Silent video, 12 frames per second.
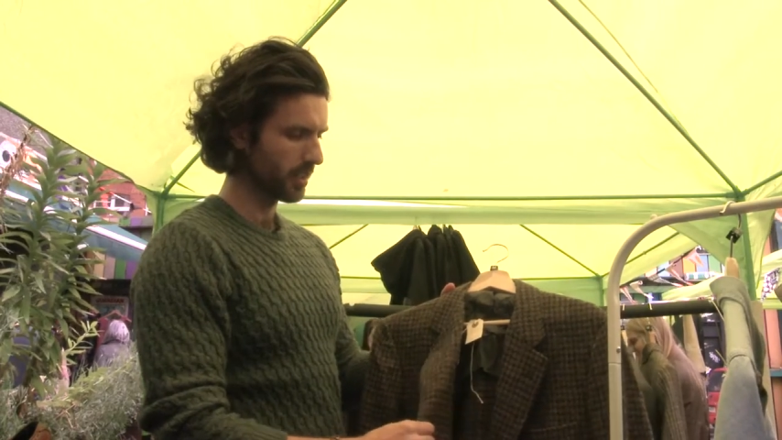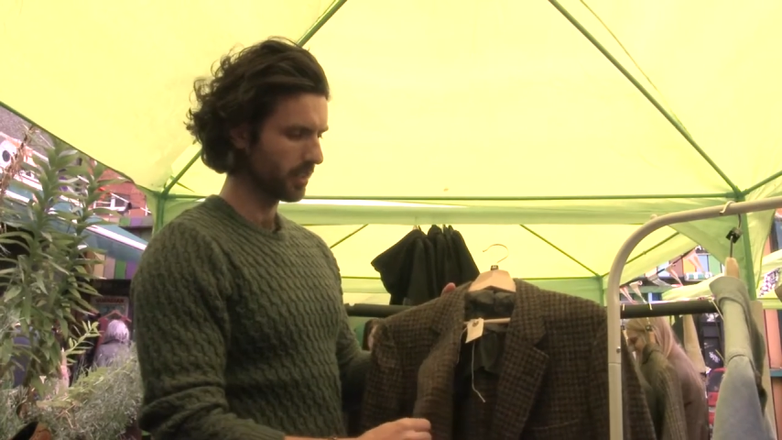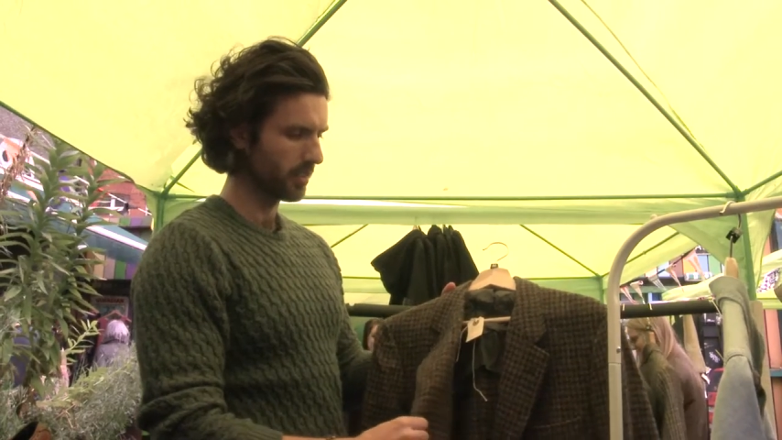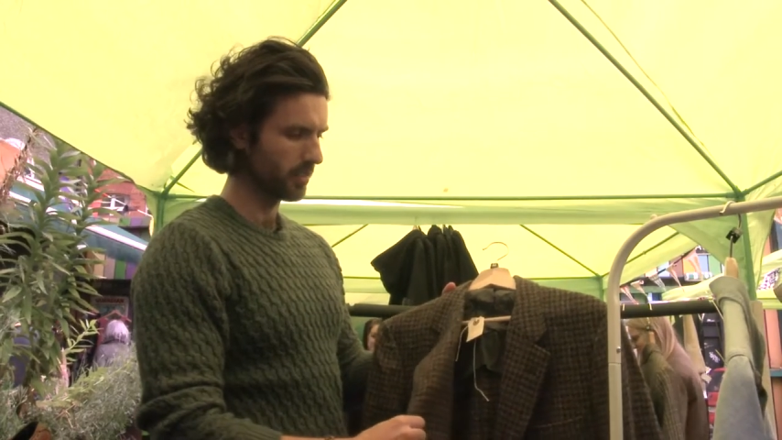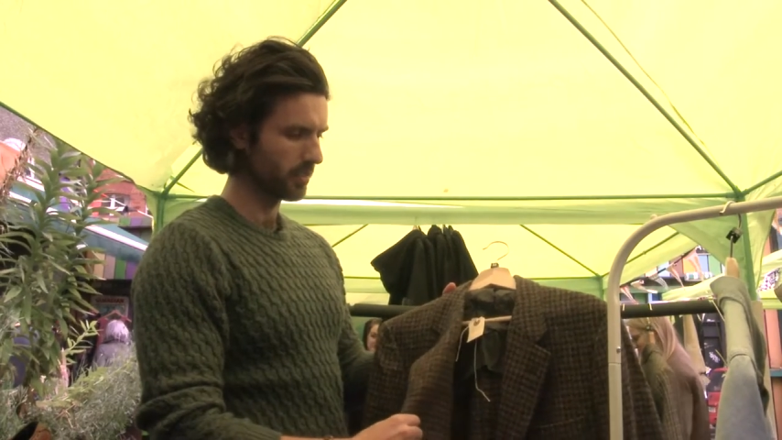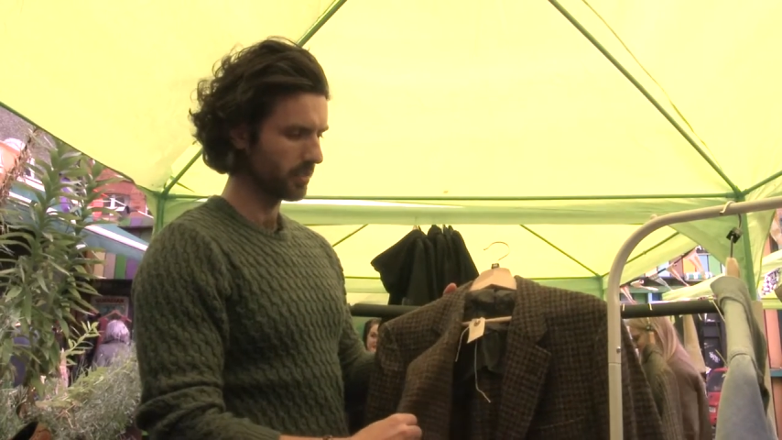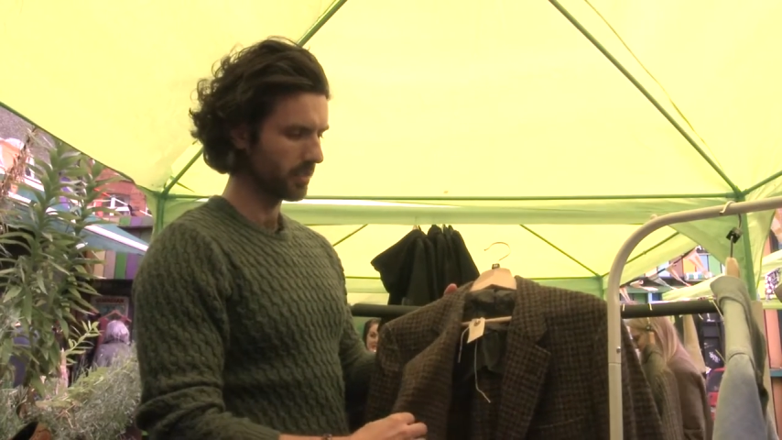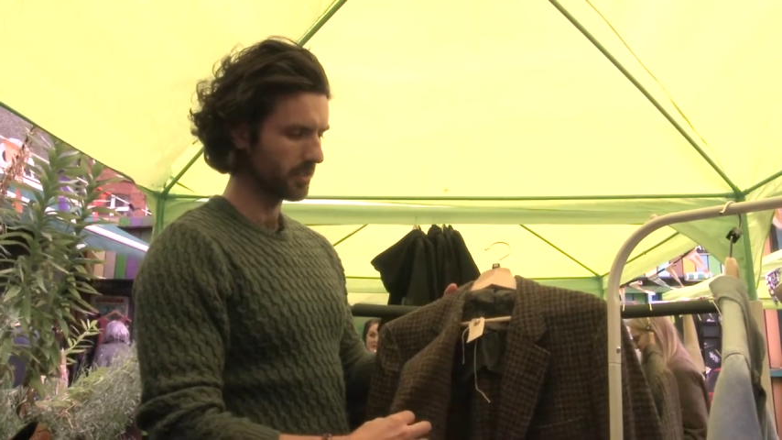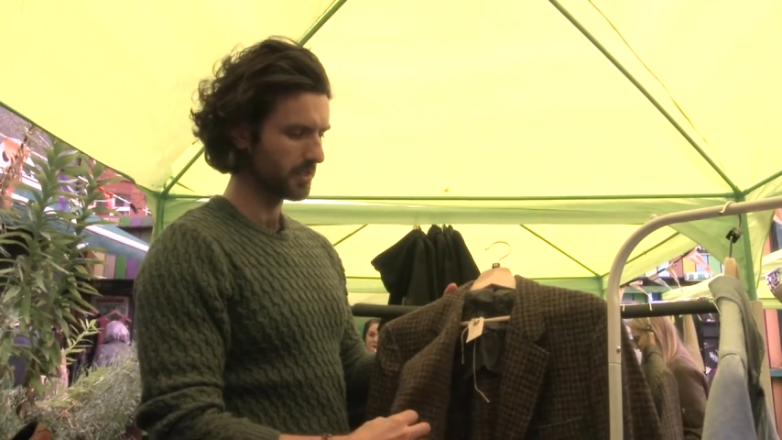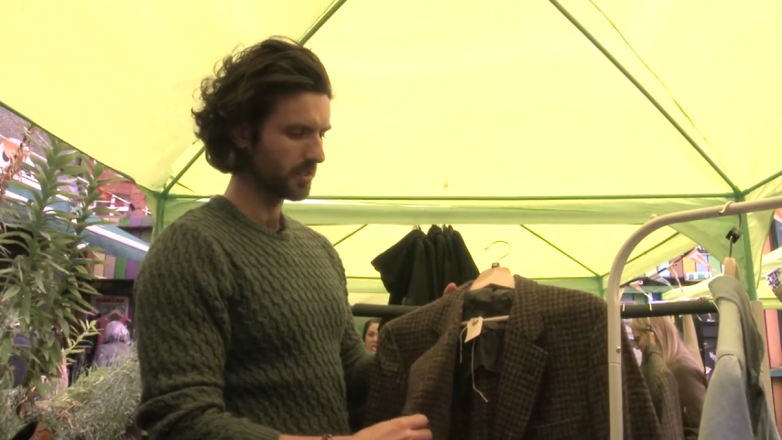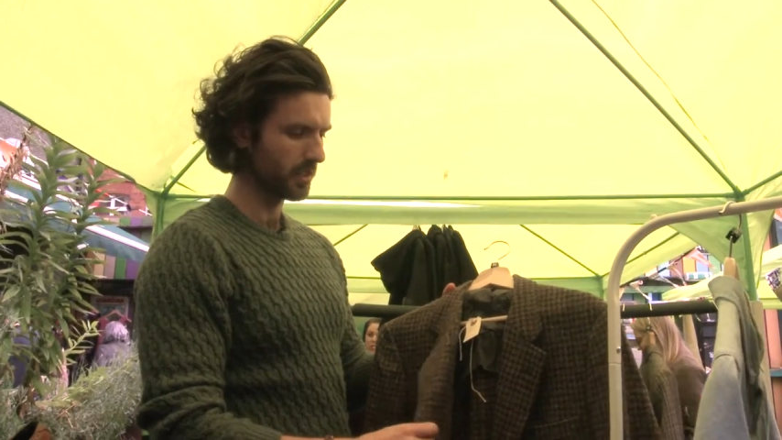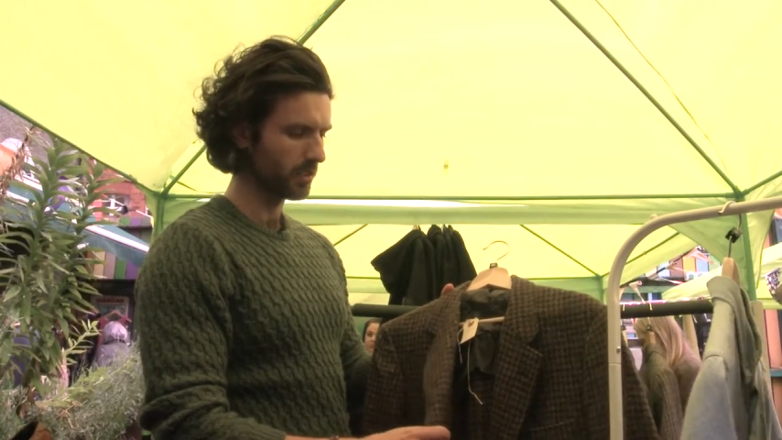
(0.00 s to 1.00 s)
Uh,
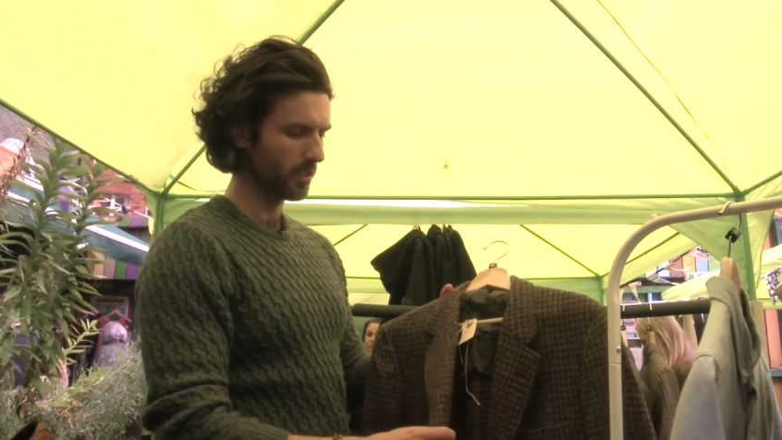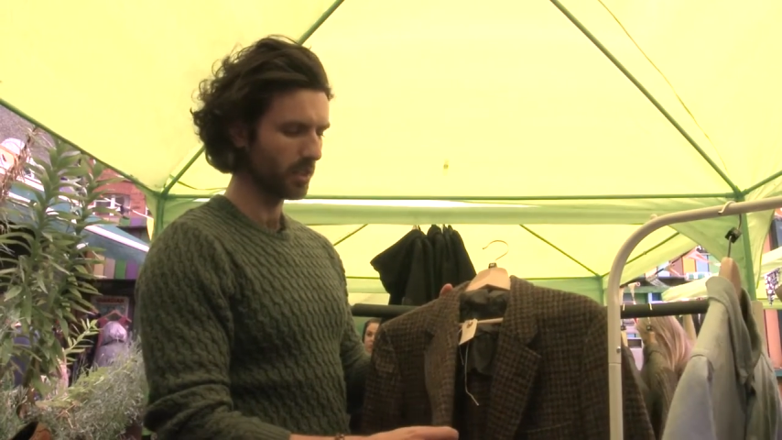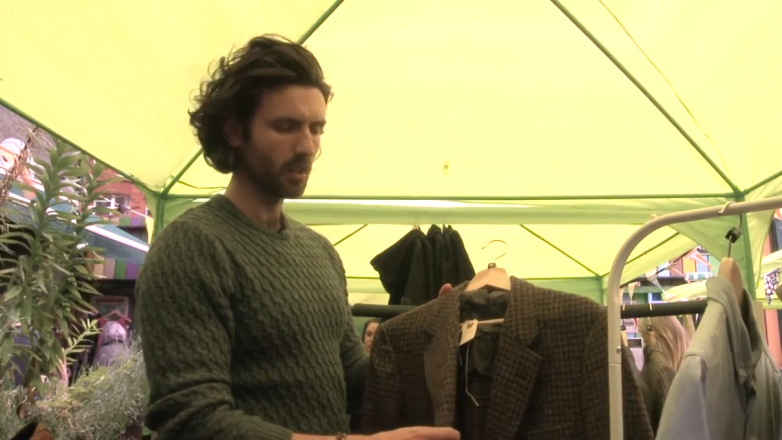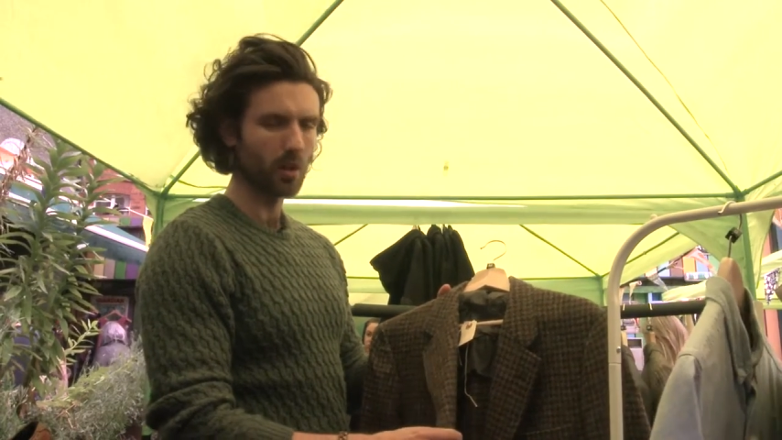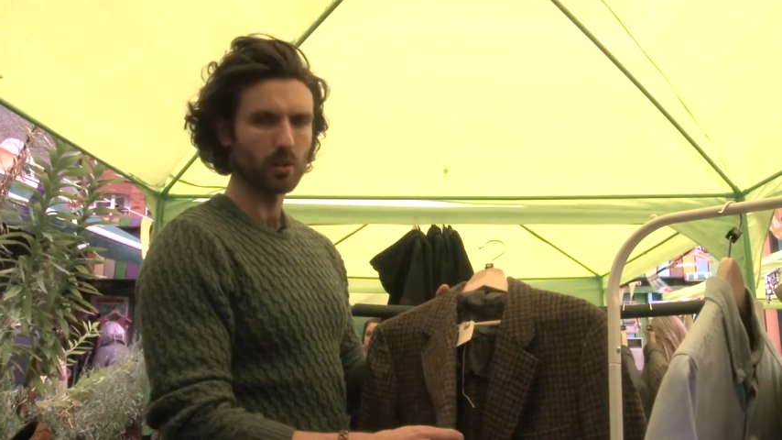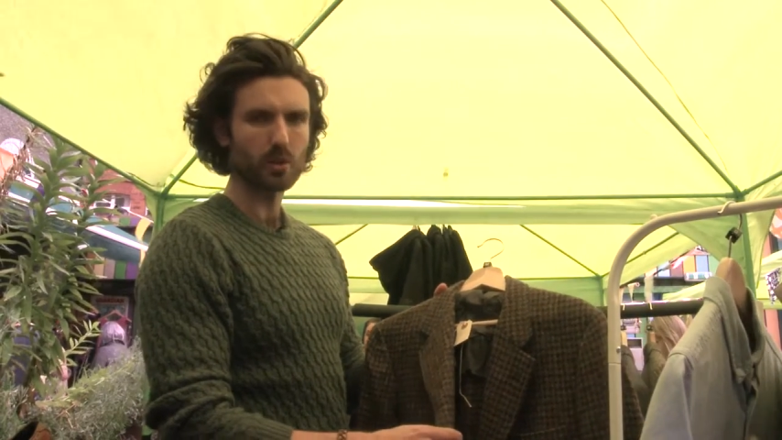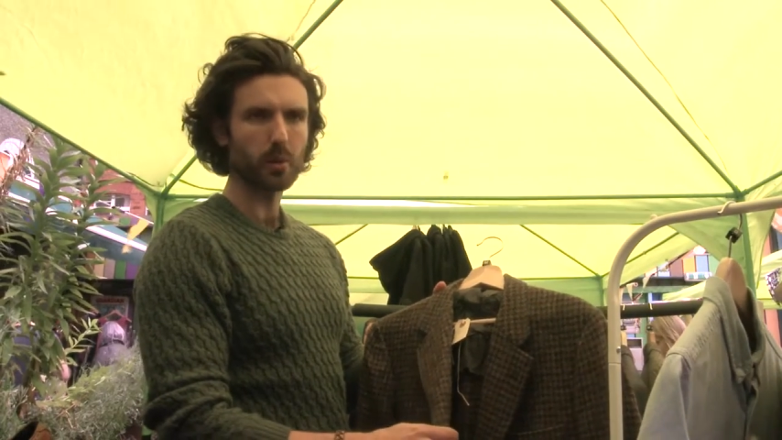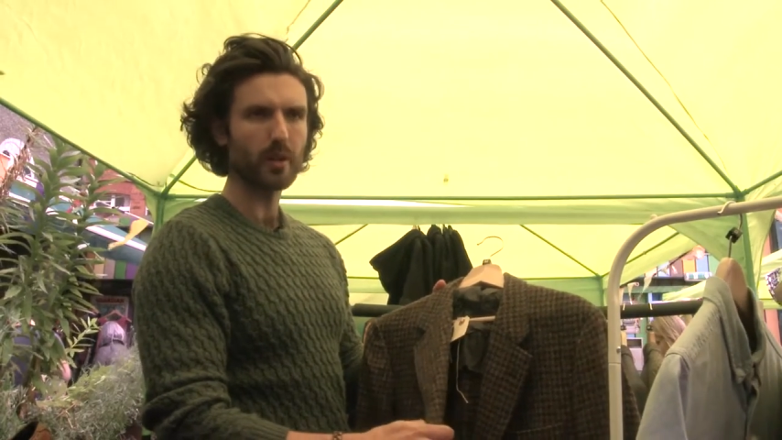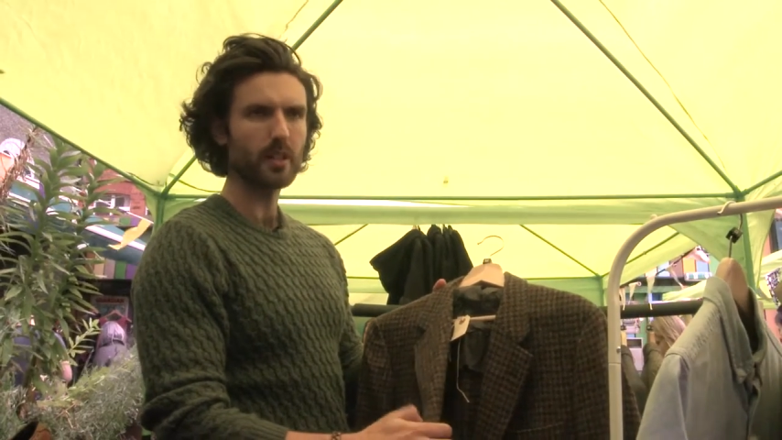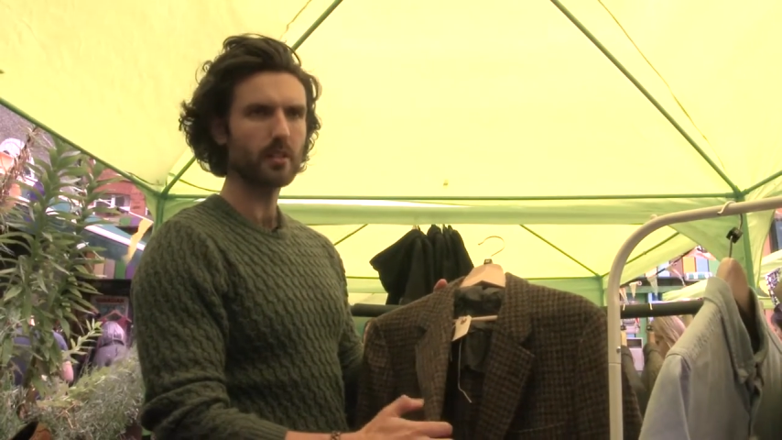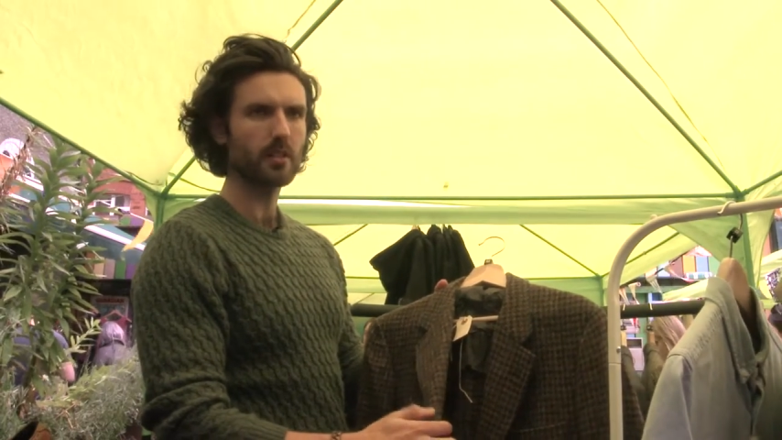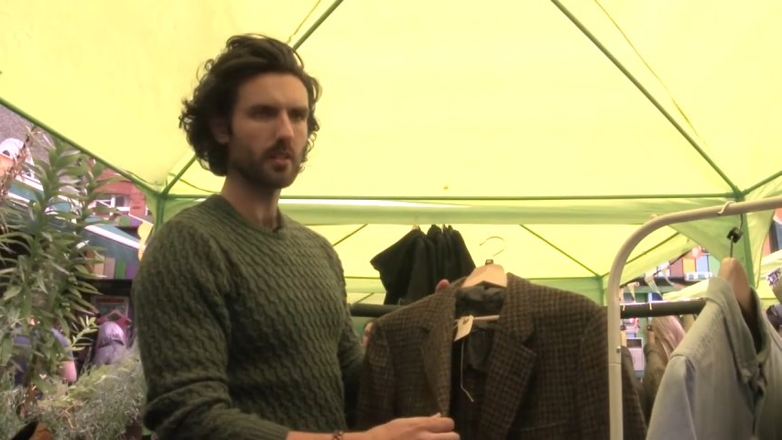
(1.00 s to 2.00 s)
this is a Donegal
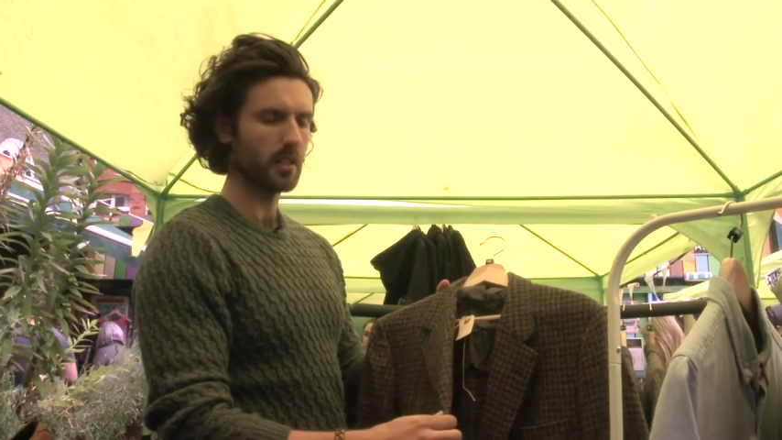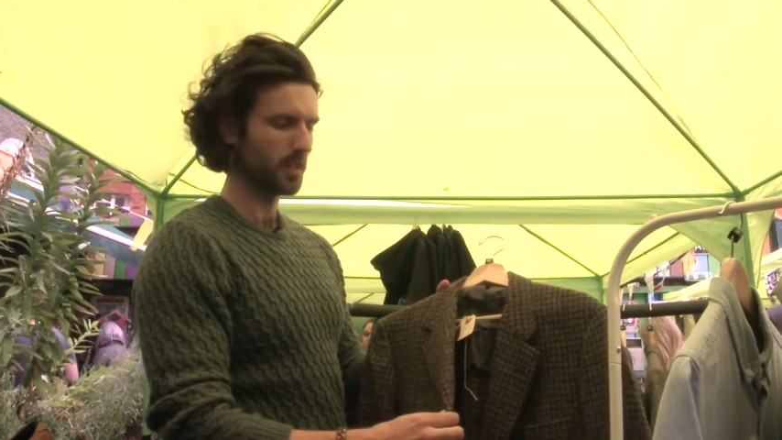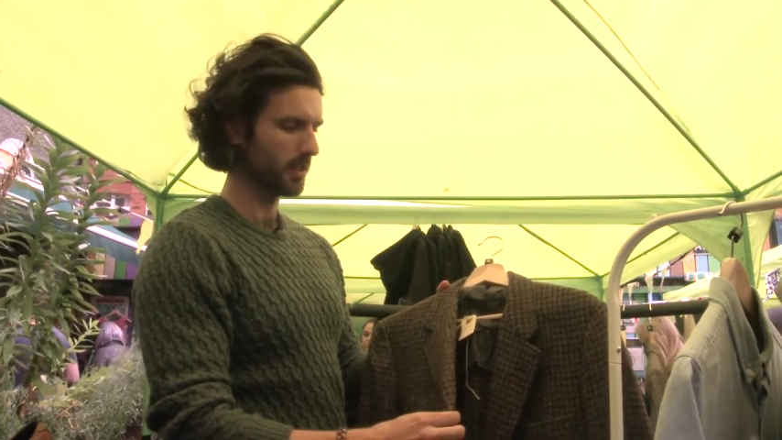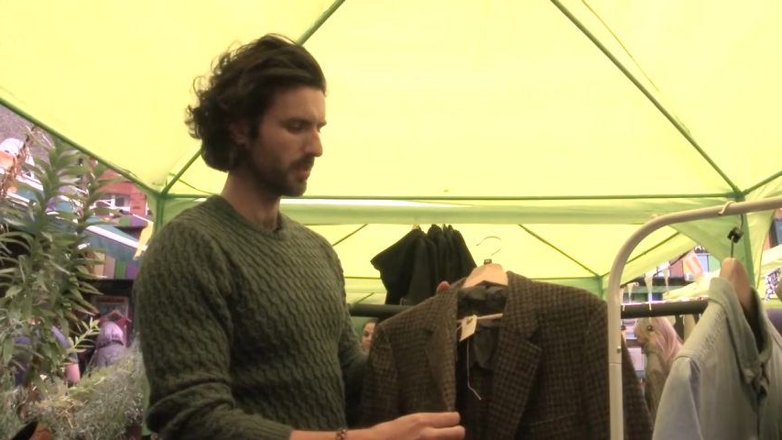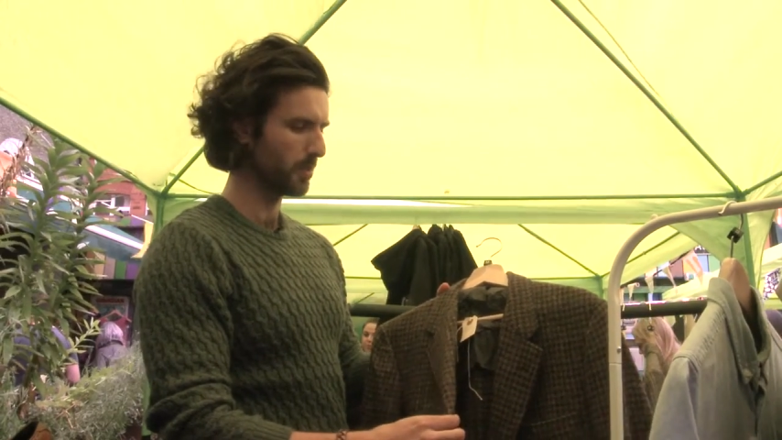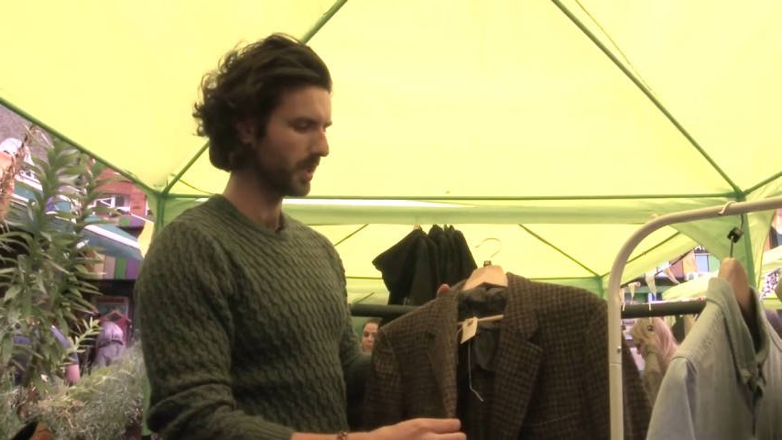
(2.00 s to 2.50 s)
tweed uh,